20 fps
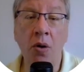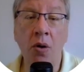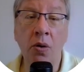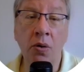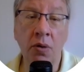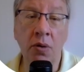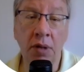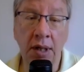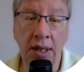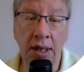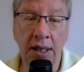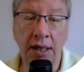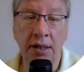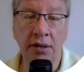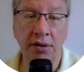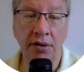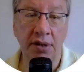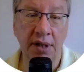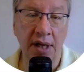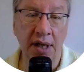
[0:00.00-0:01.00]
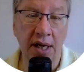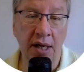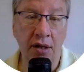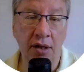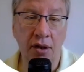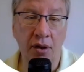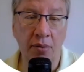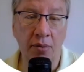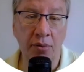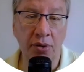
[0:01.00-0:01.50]
only the
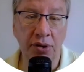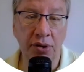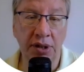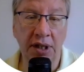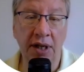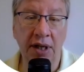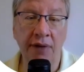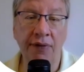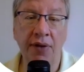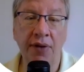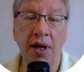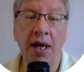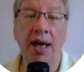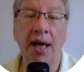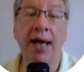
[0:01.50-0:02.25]
Alcor motif,